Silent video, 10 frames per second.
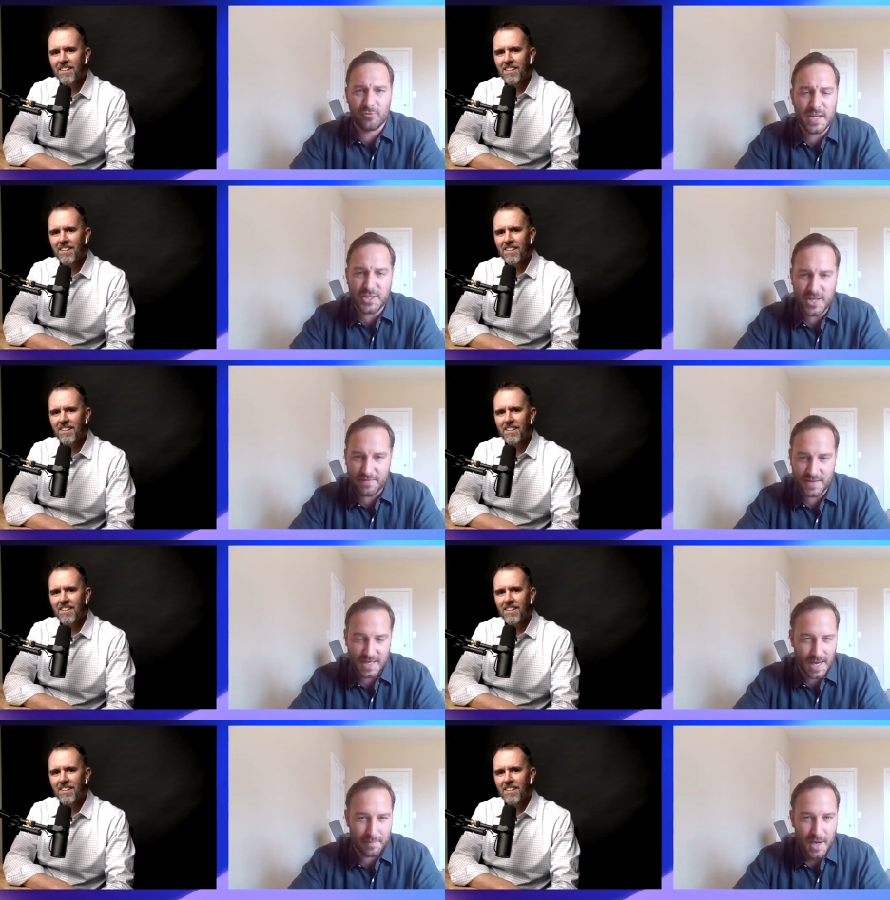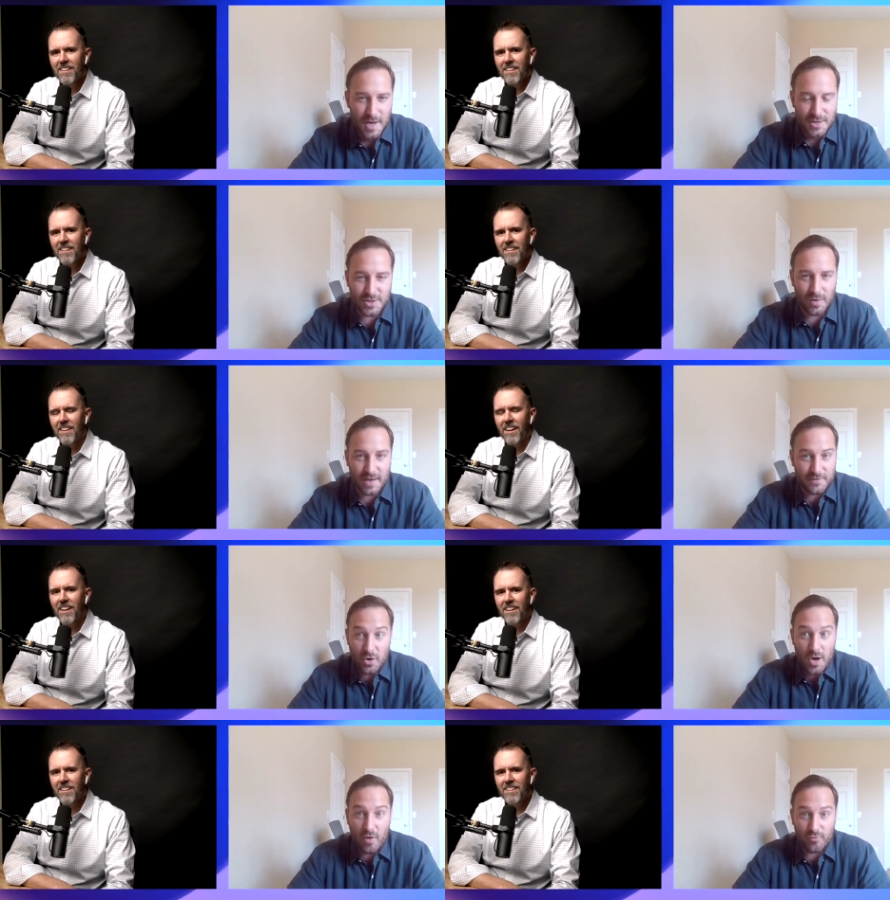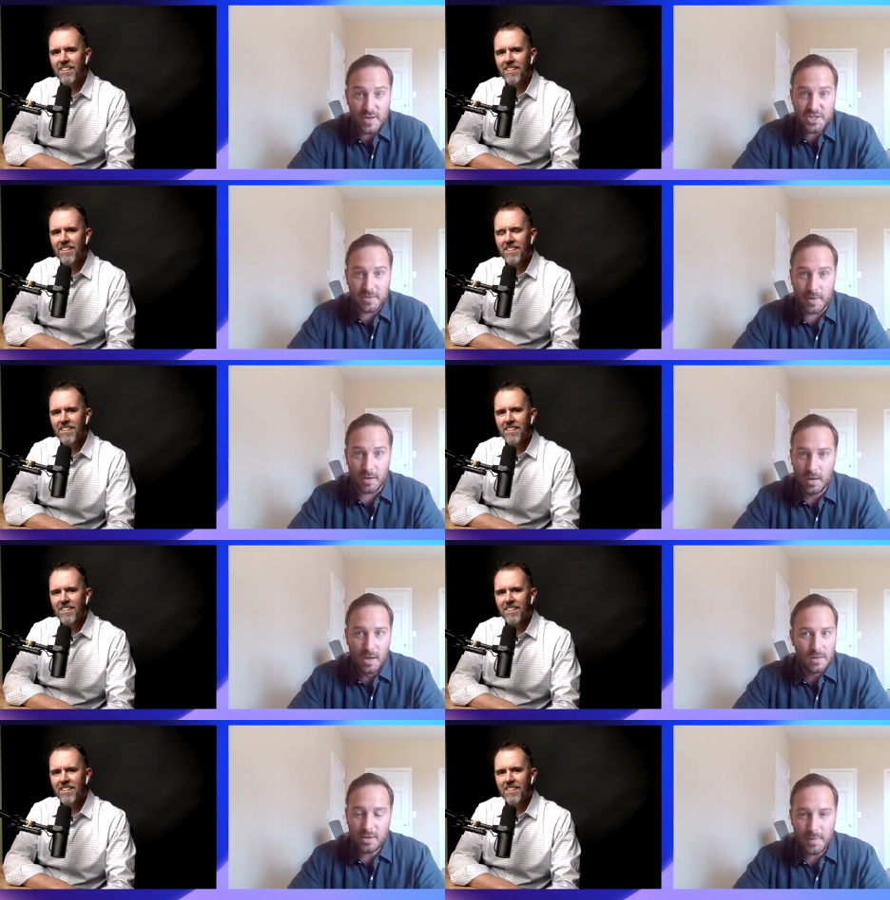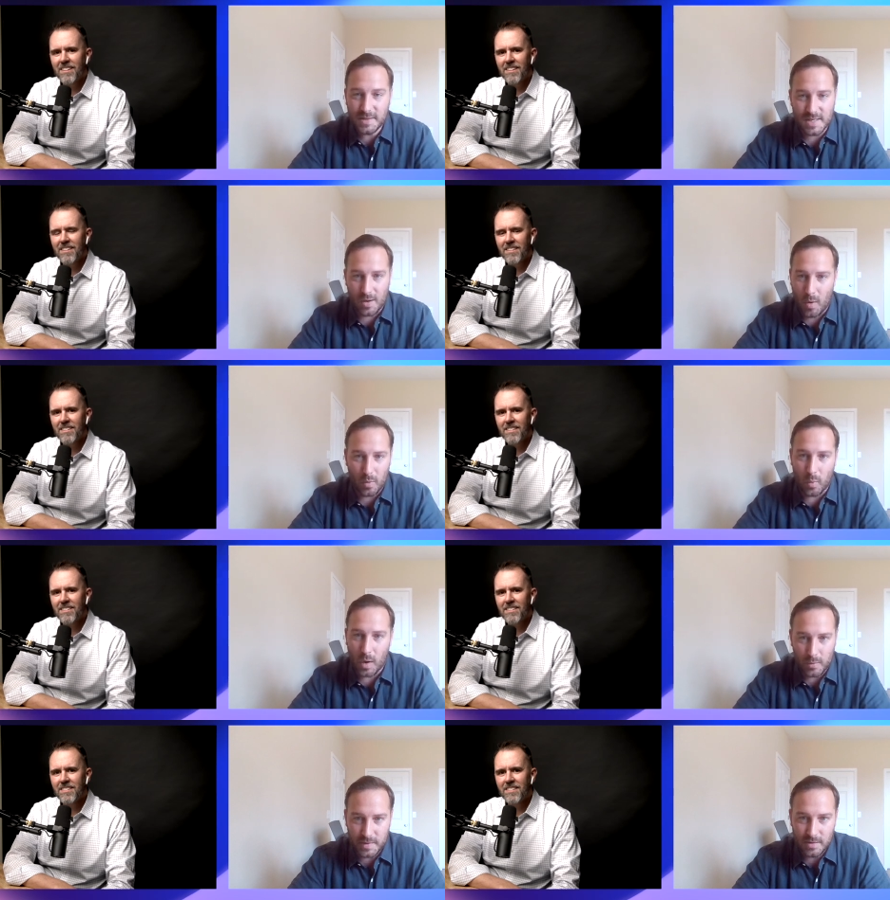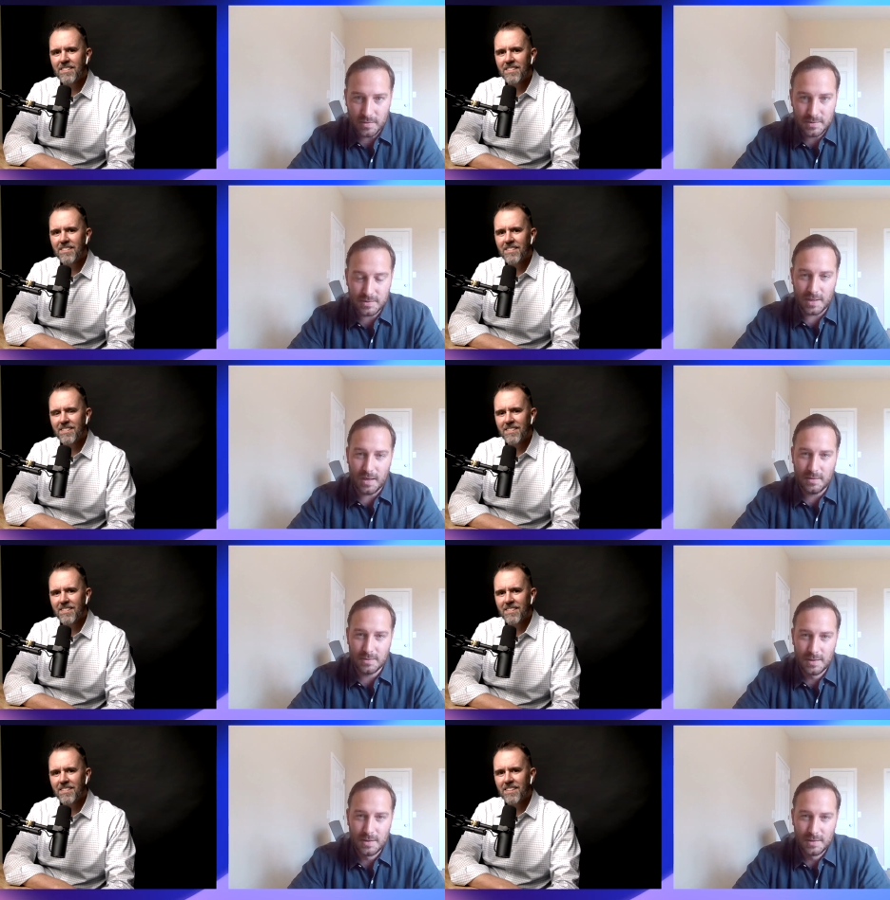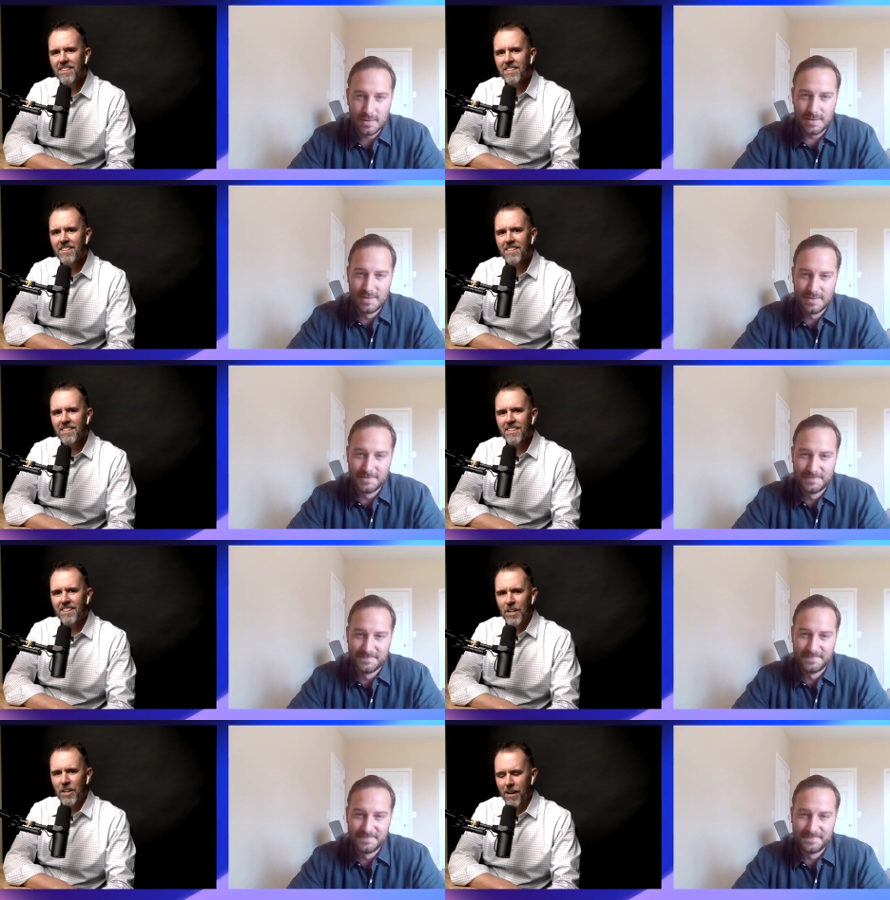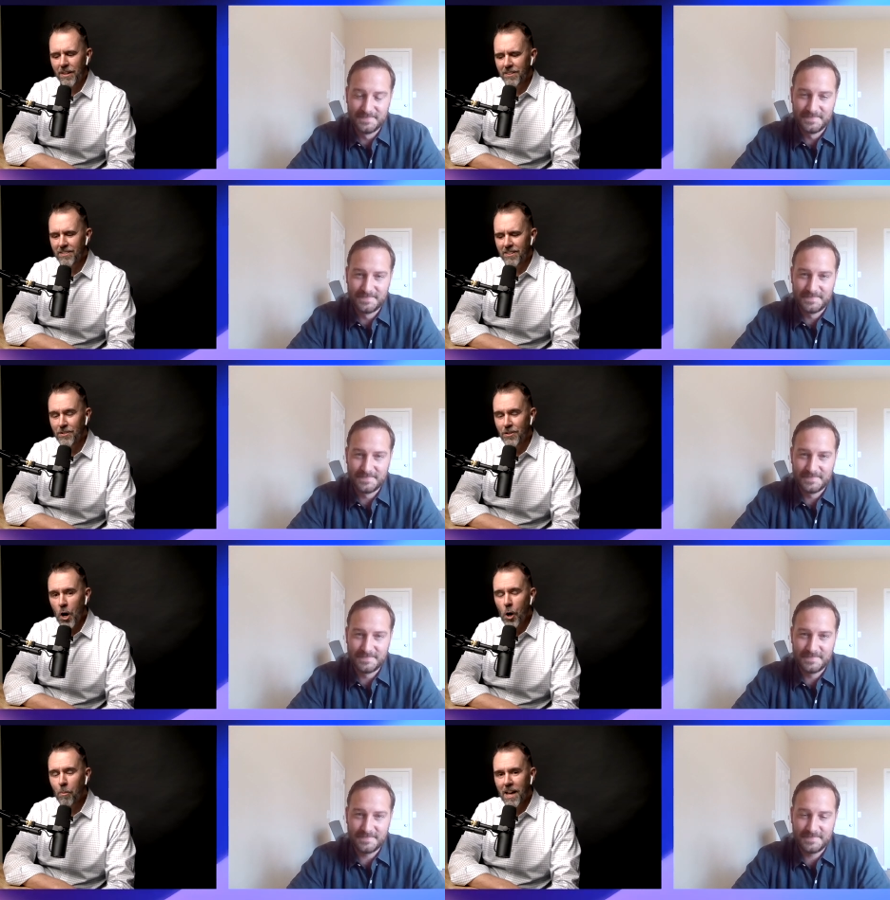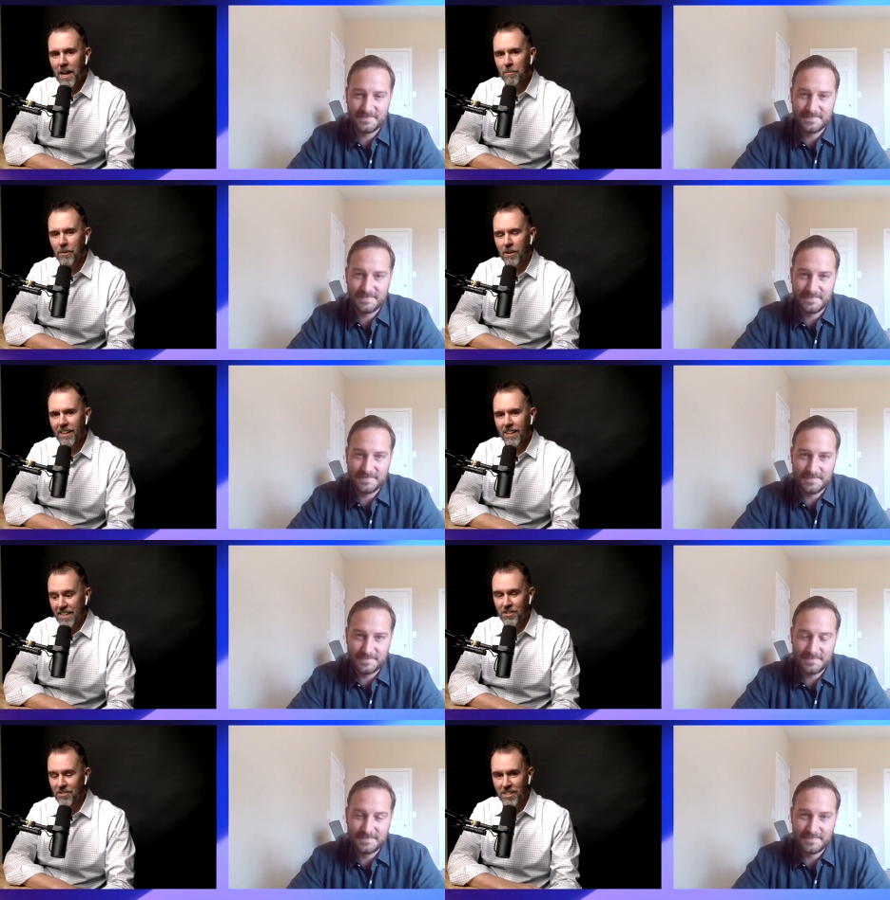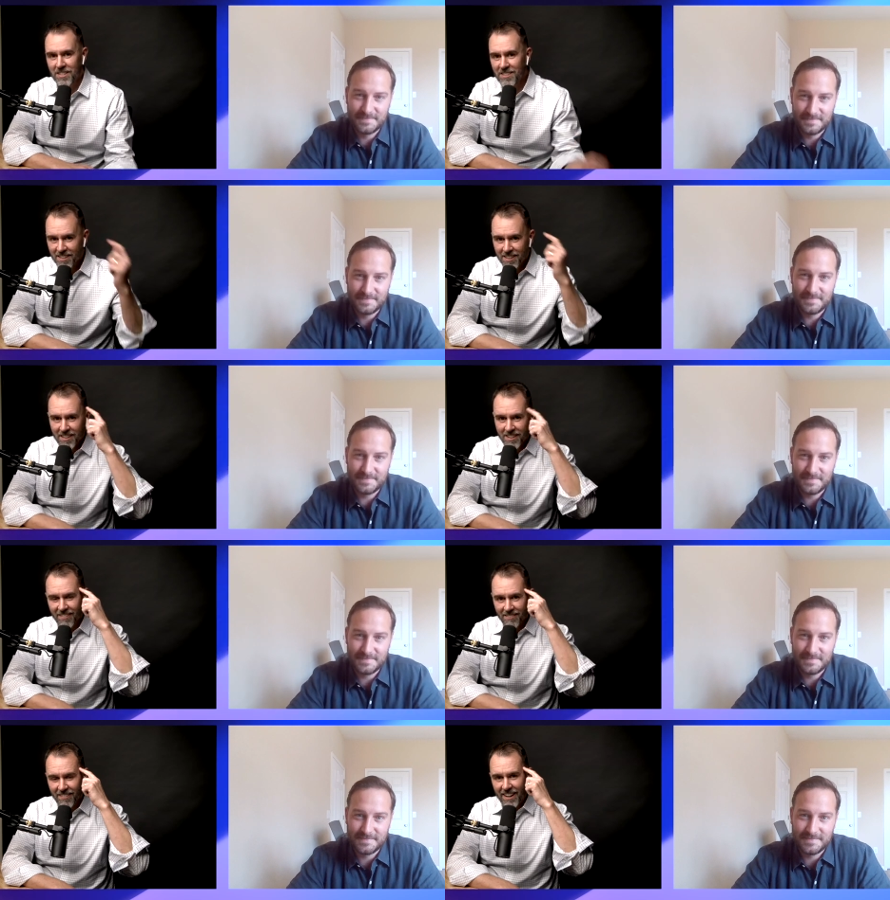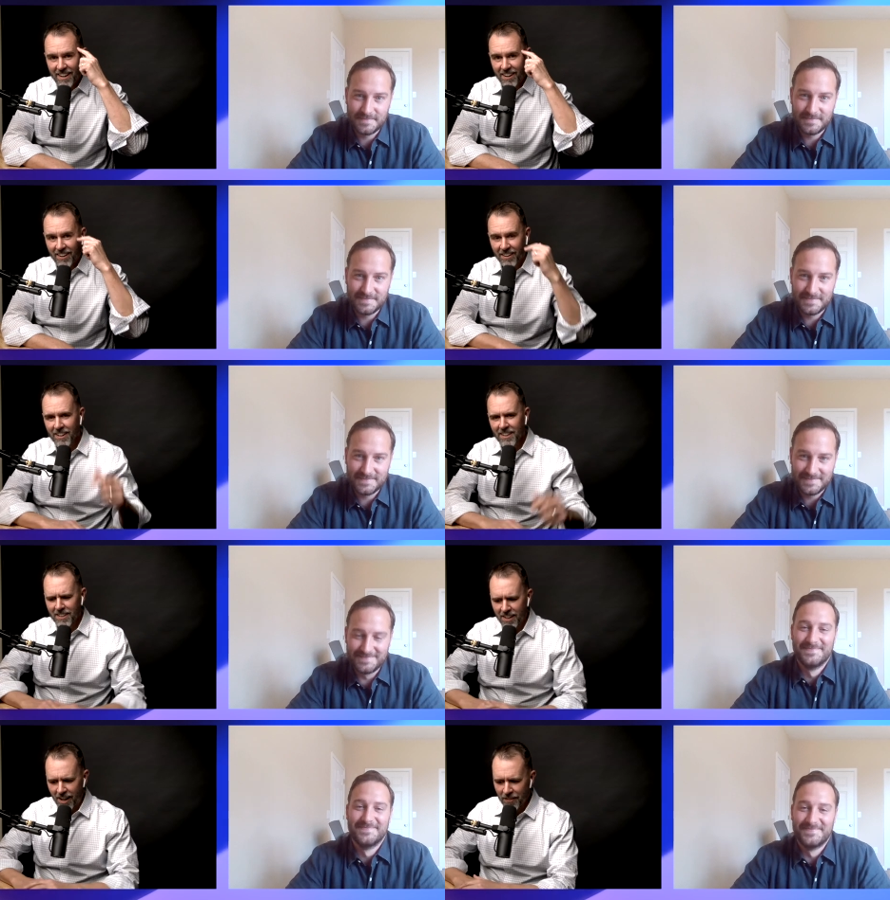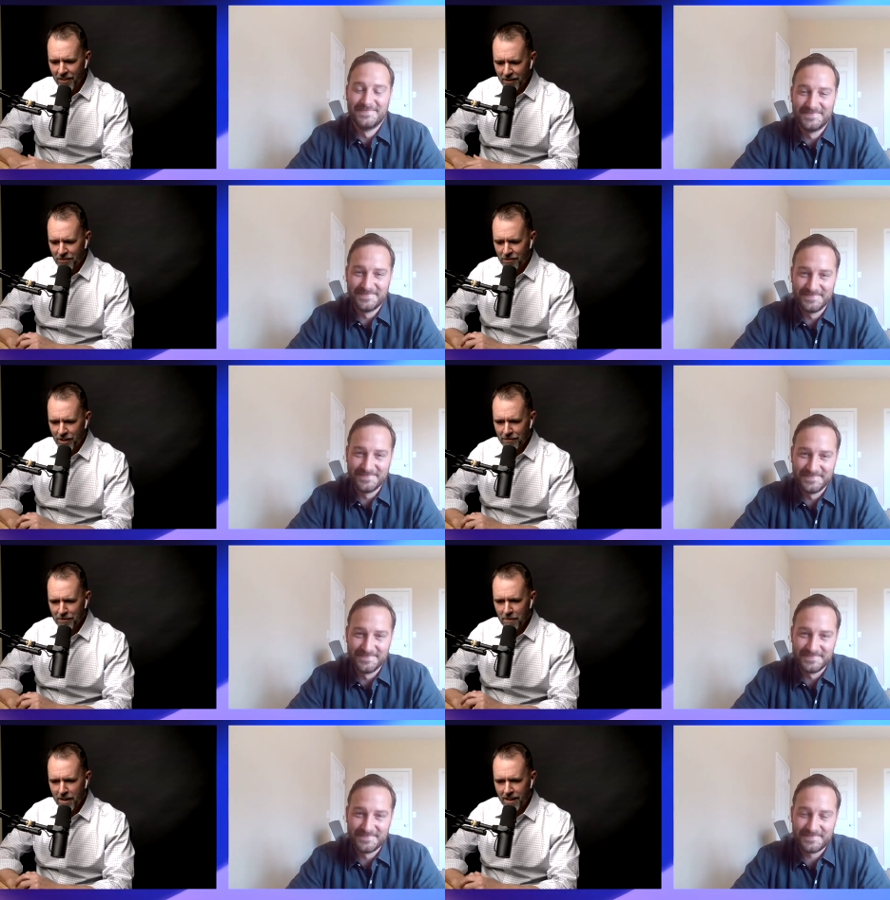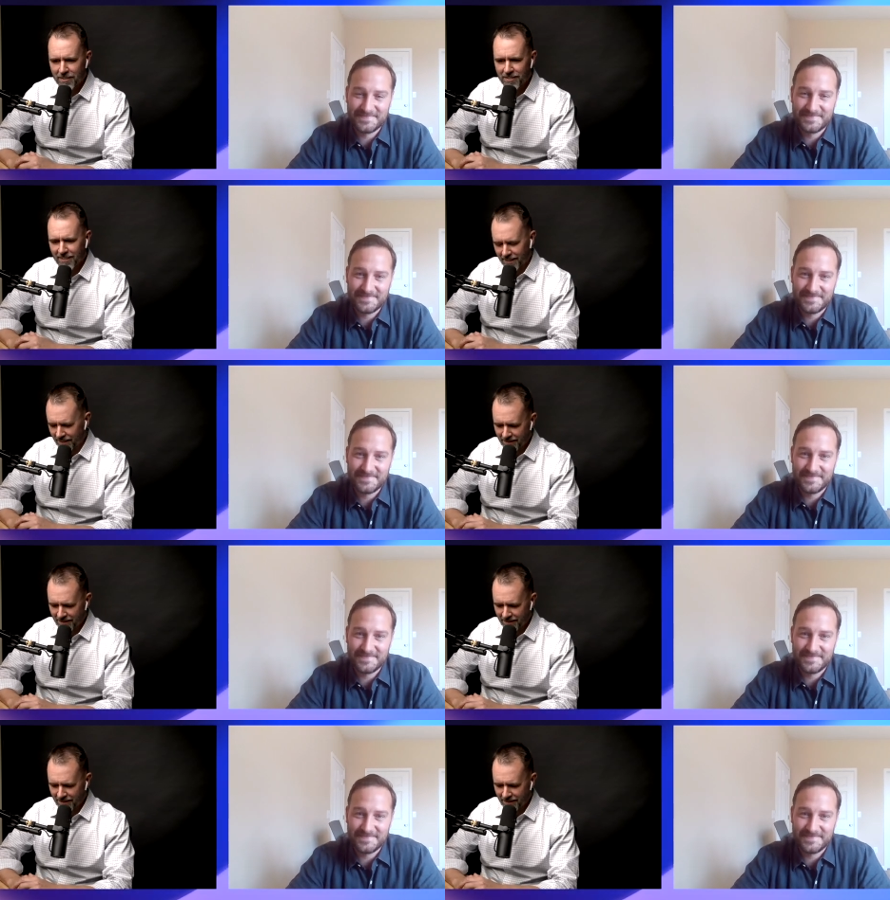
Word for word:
Speaker 1: even reach half the time. So like, yeah. if you're not reachable, nobody's gonna want to work with you. You know.
Speaker 2: I'll tell you what, there's no black book. It's just right here. Oh, there's Jeff Smith's oh,